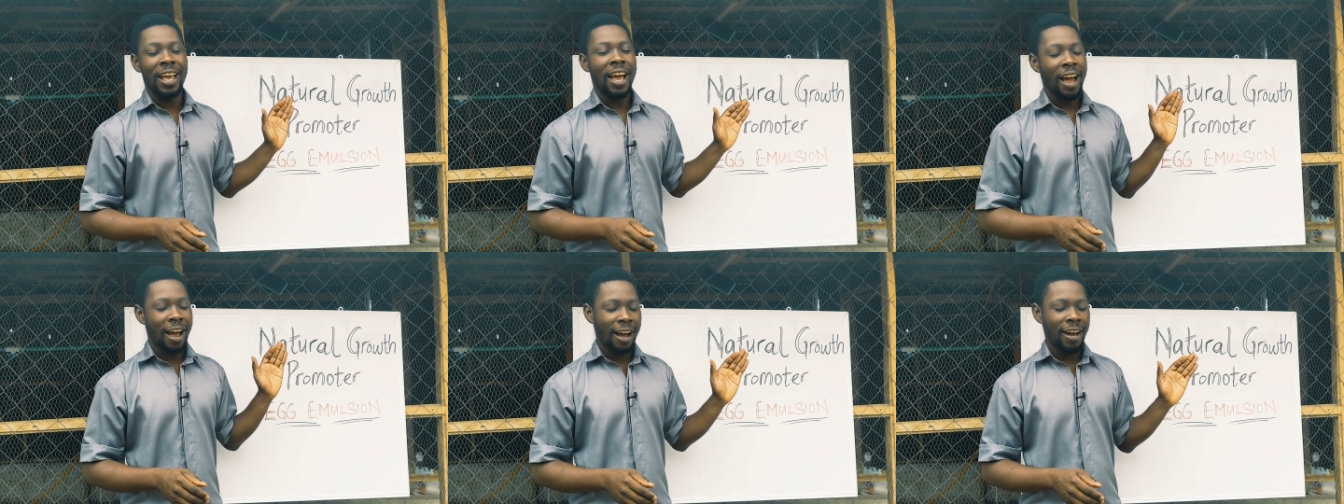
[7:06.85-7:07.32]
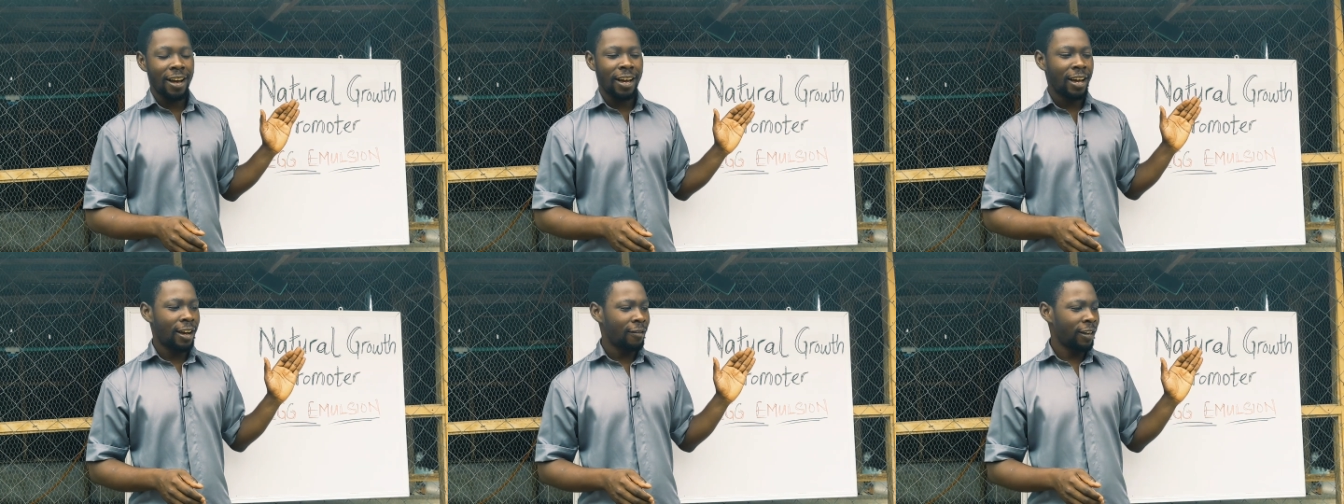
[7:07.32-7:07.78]

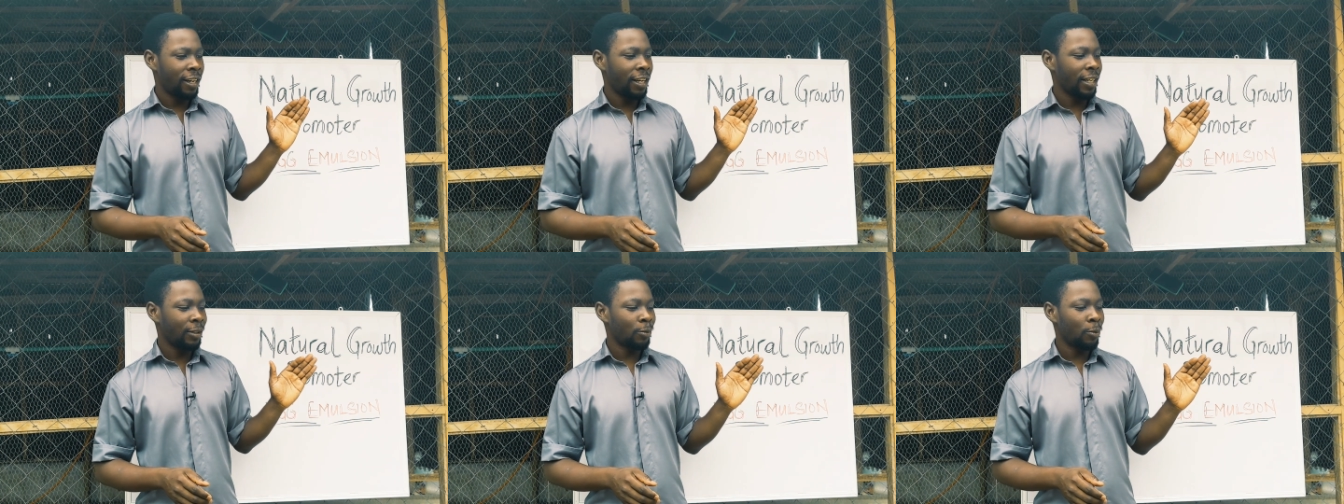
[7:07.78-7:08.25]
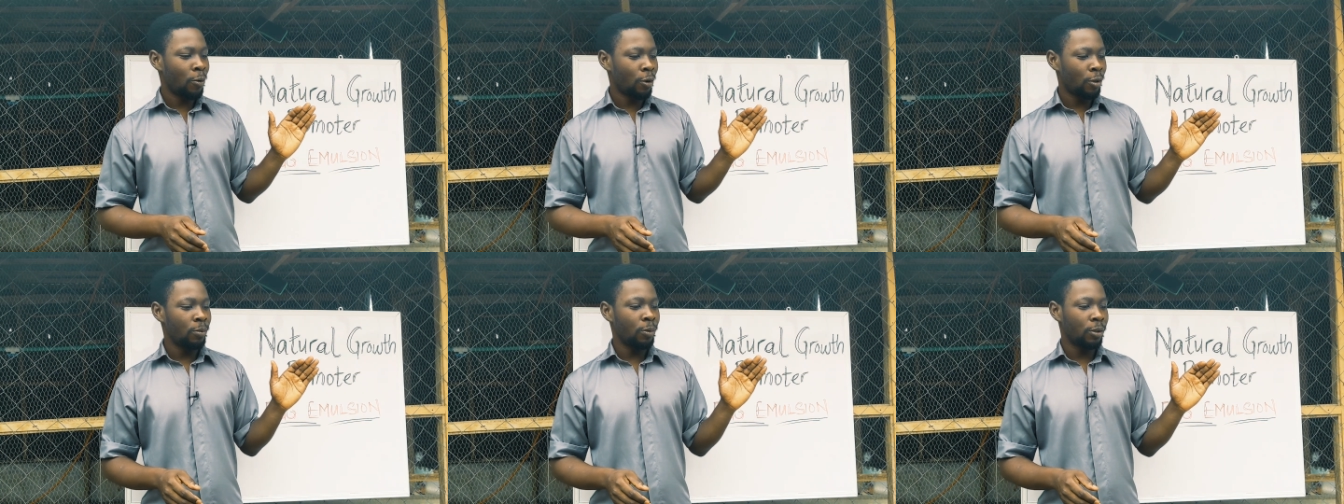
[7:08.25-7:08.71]
I have a client who
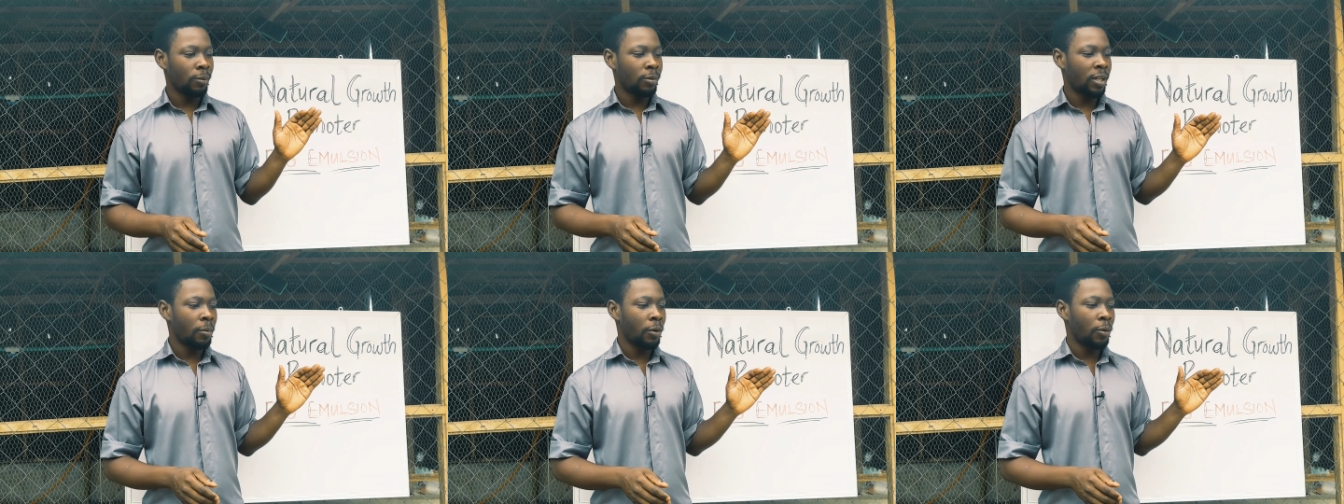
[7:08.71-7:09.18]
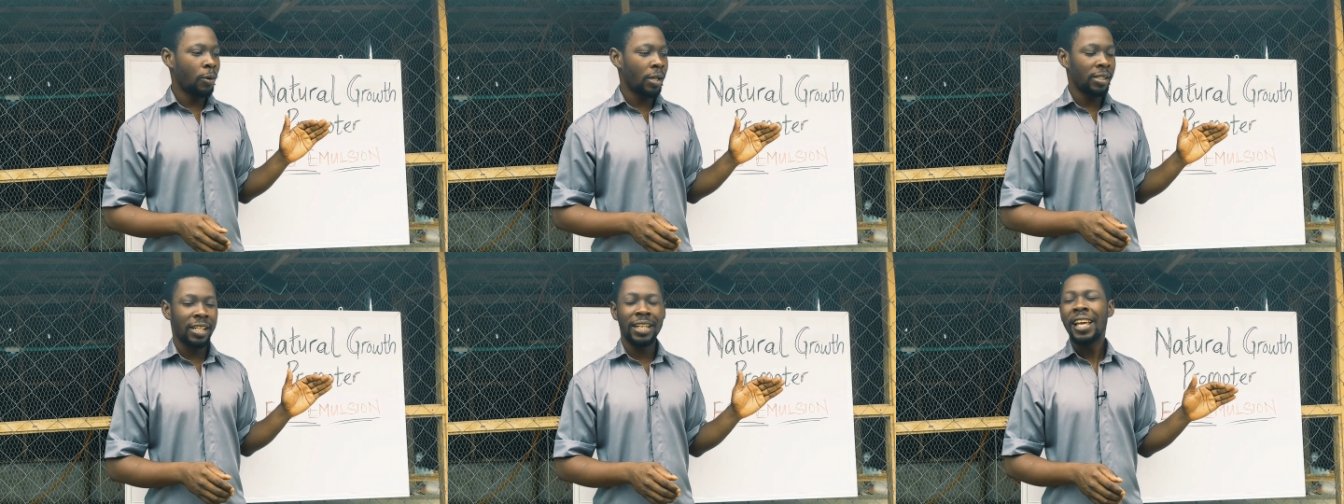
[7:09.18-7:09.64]
called me some time ago
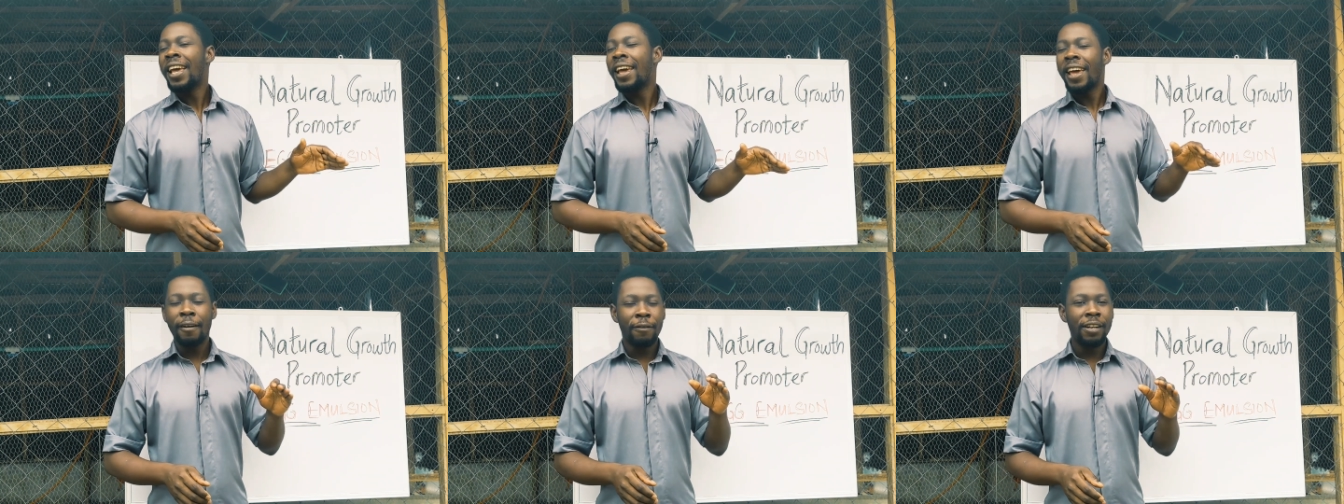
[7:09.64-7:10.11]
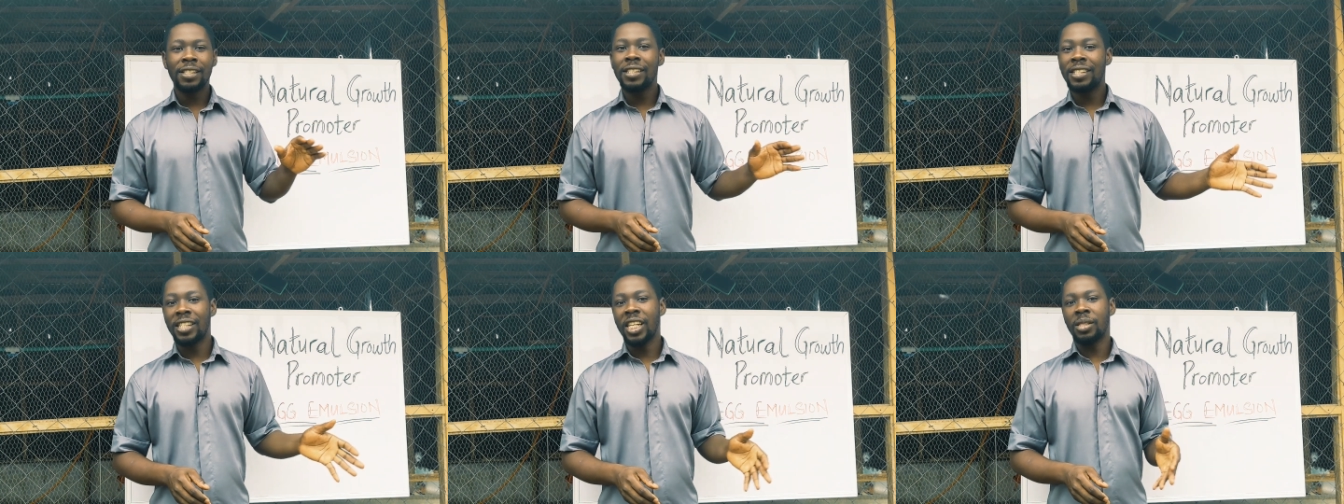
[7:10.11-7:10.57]
and said ever
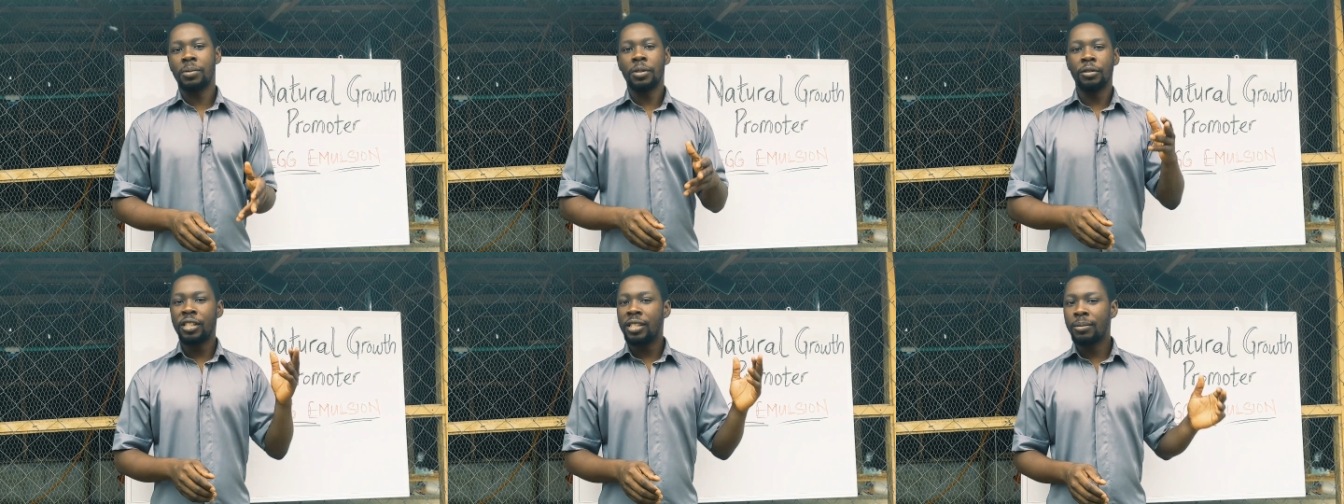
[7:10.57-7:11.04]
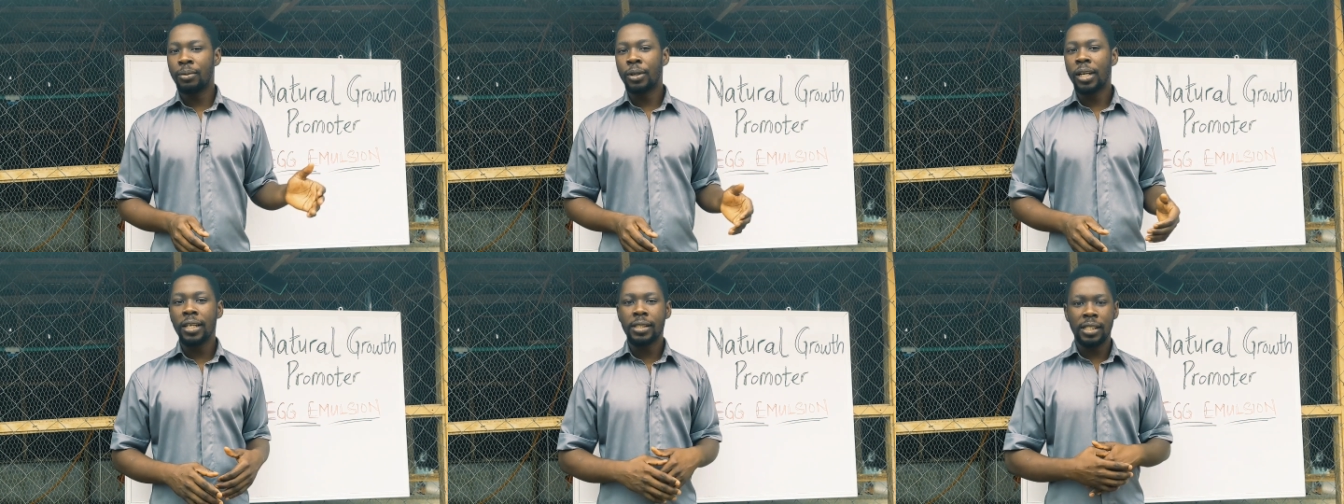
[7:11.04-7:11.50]
since he has been raising
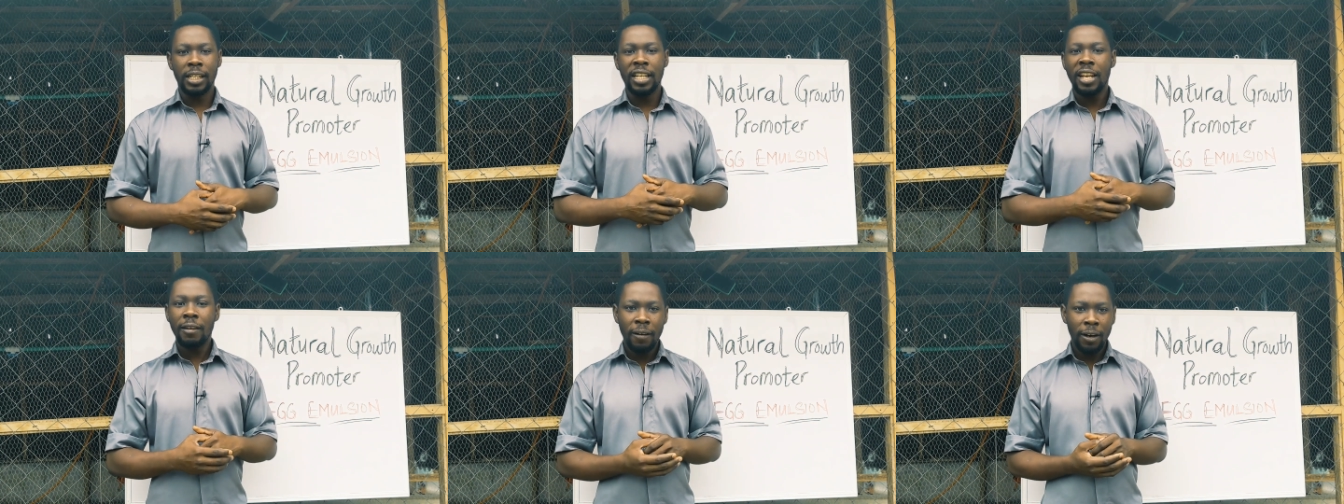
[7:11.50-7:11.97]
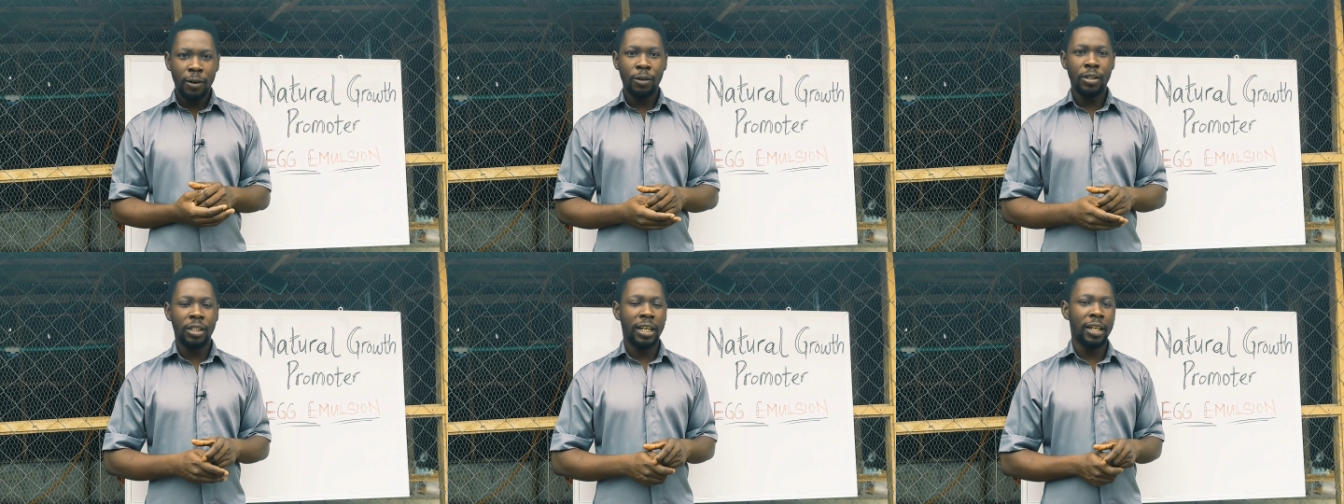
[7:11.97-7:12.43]
broilers, he never
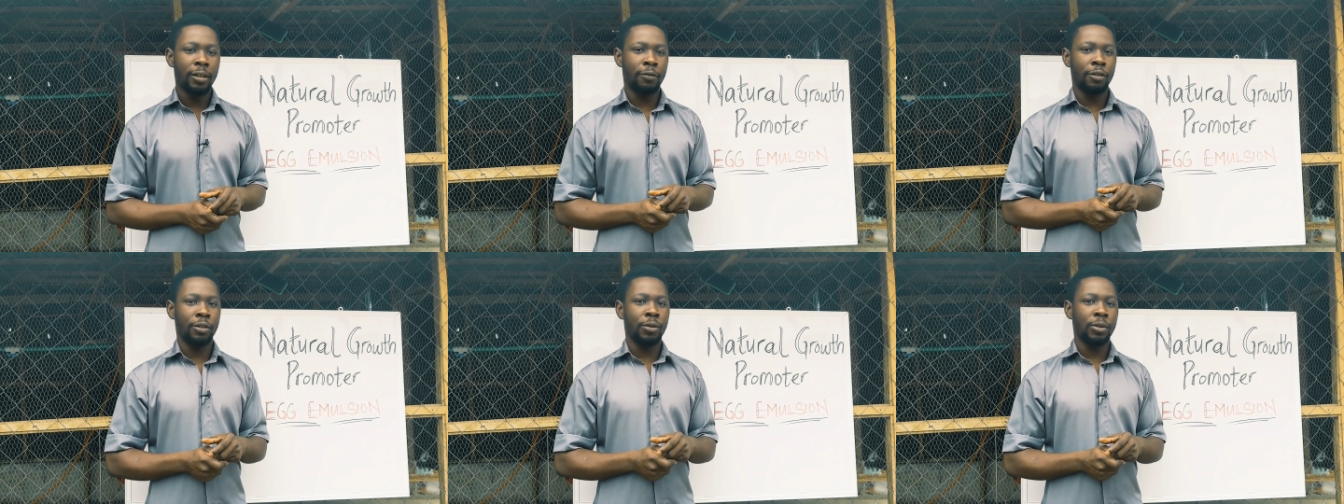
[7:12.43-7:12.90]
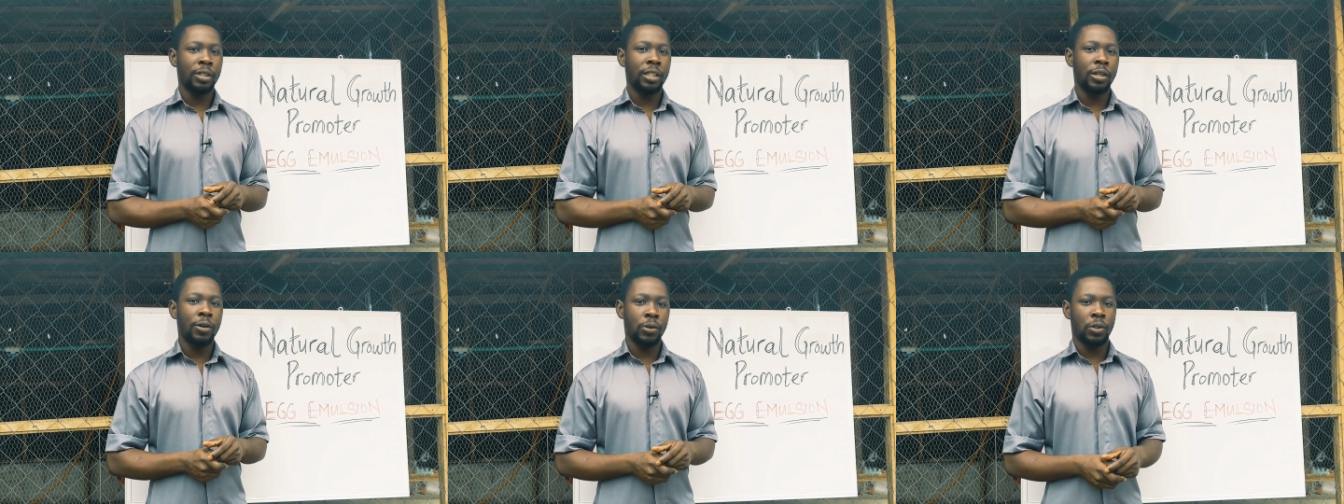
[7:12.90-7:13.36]
got the kind of result
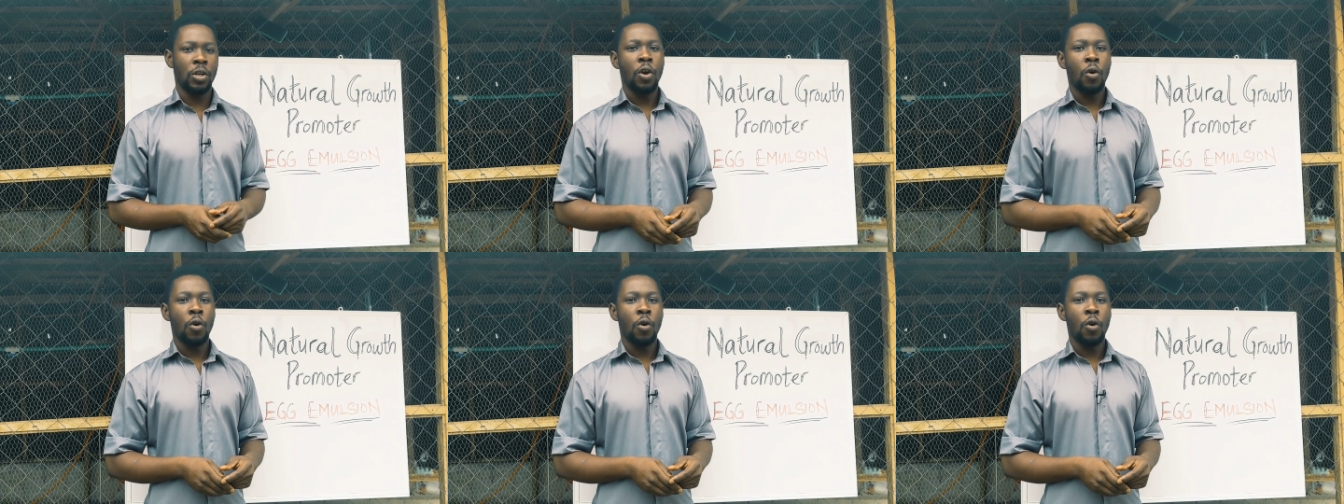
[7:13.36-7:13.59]
he got